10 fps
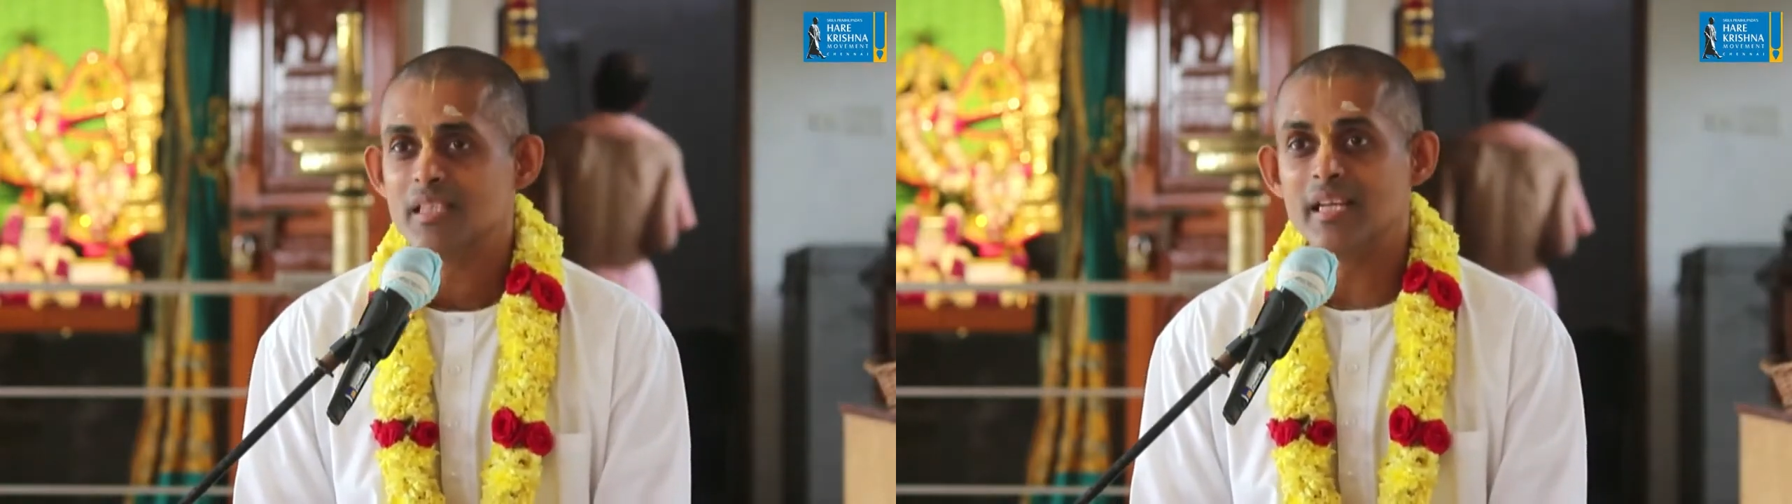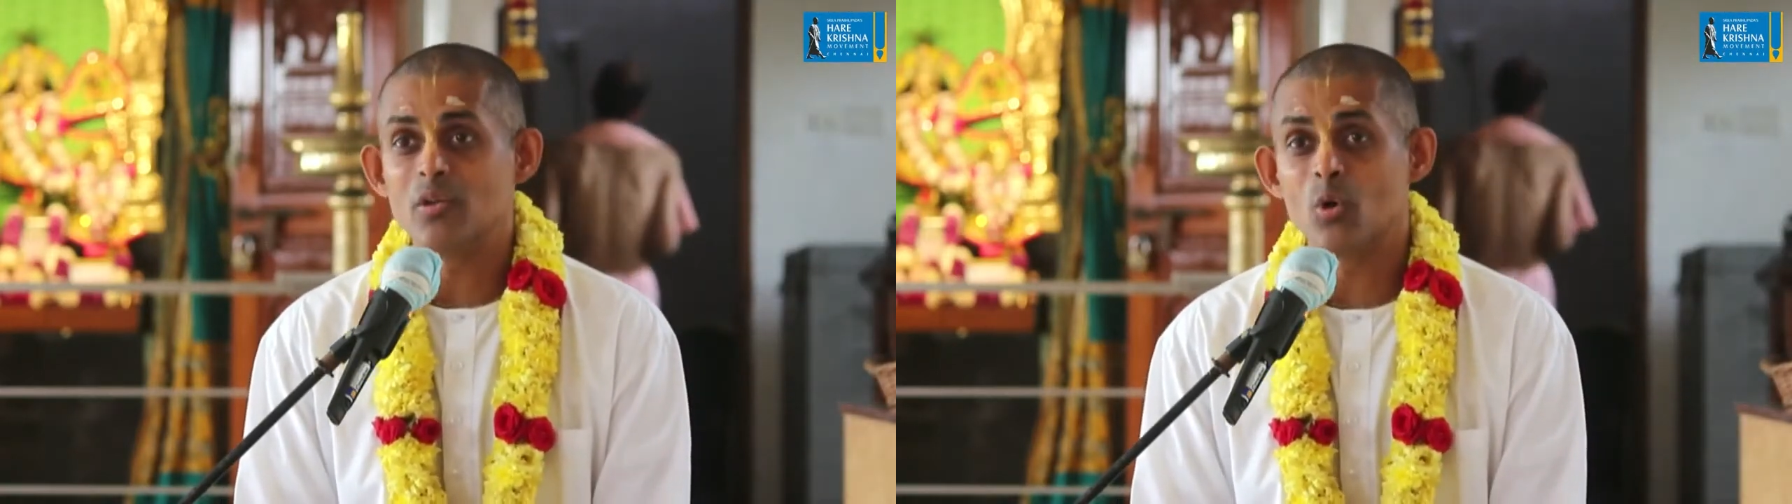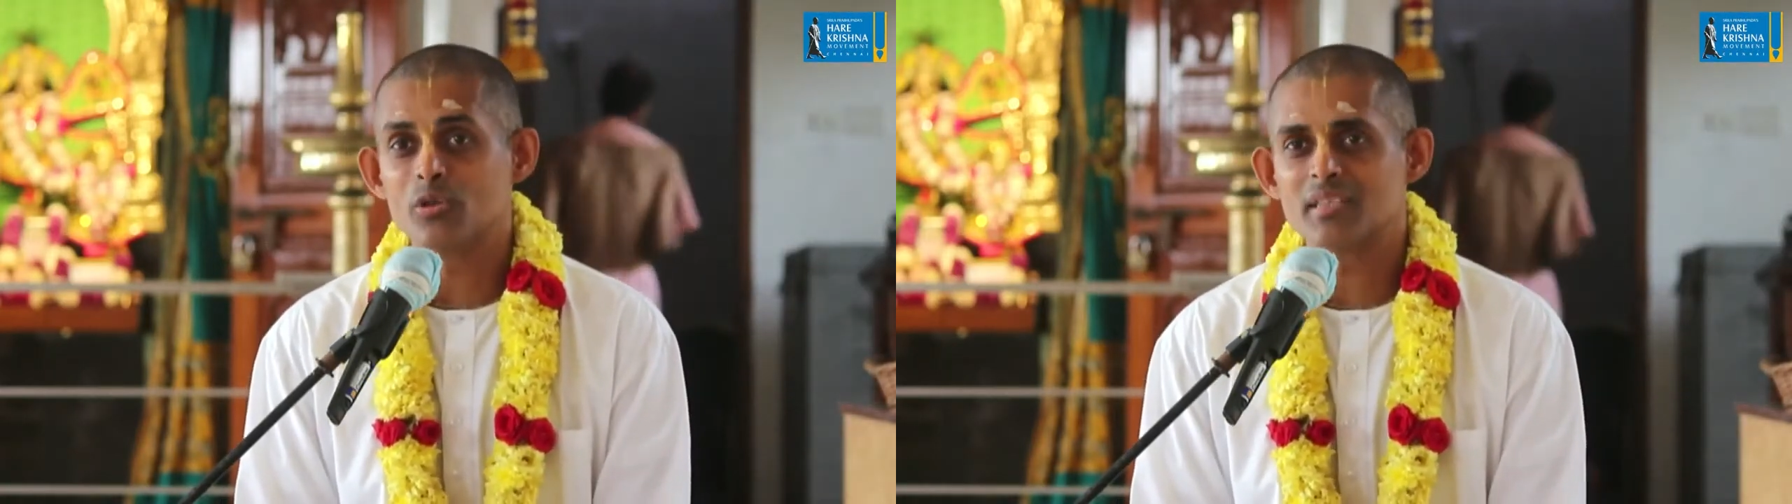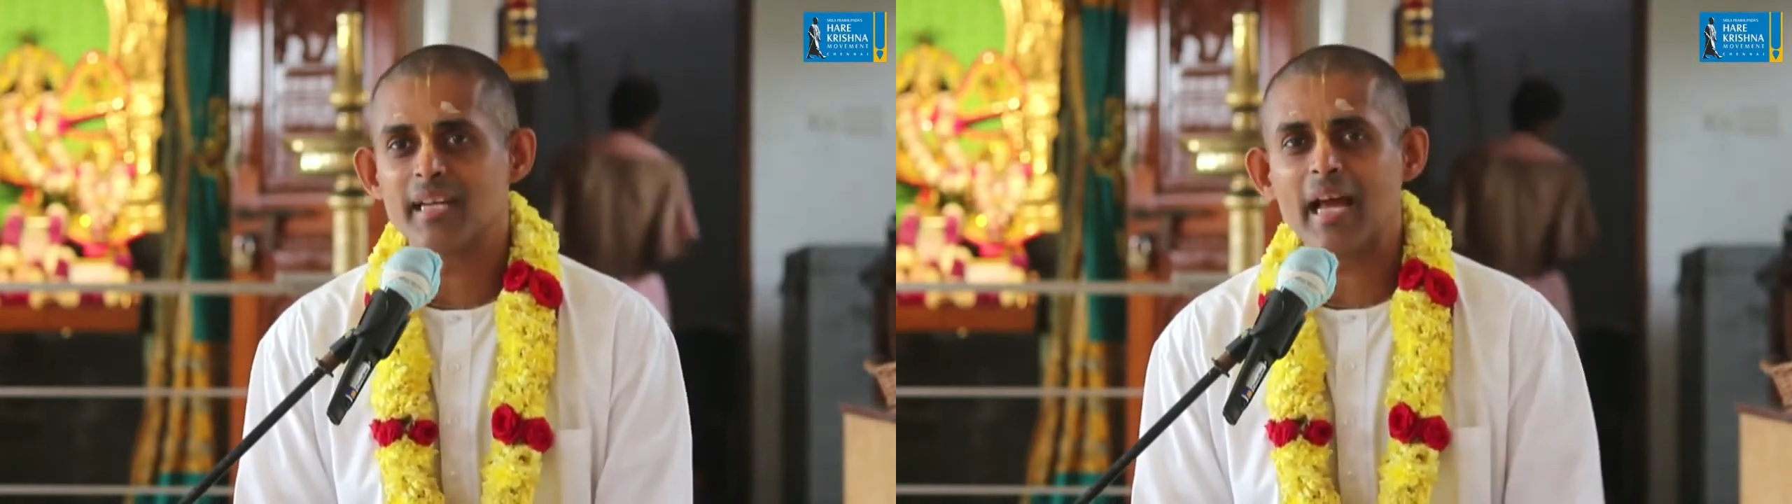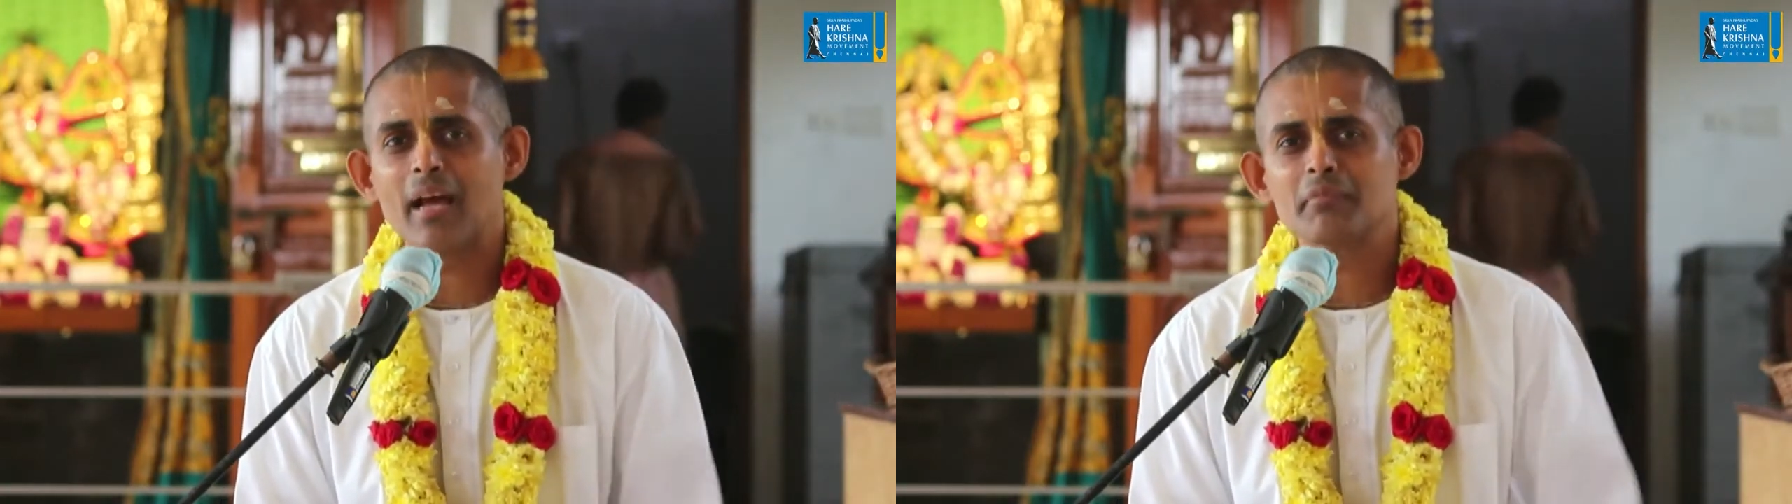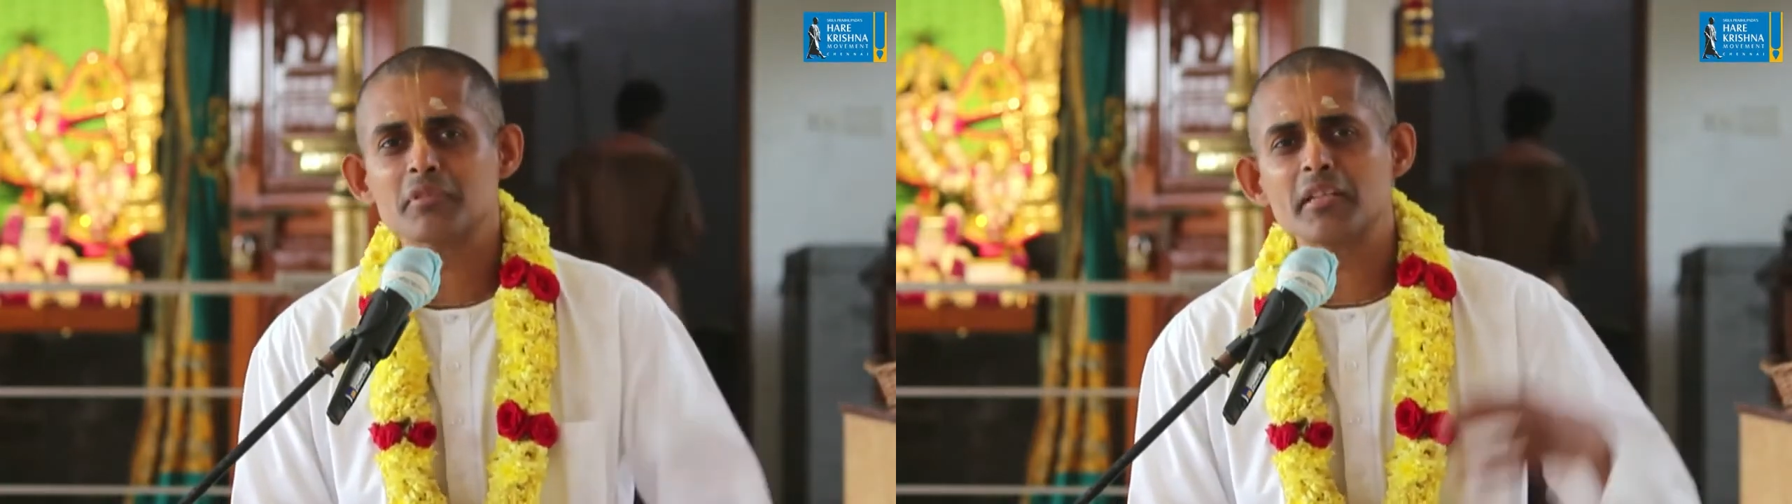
He knows that I have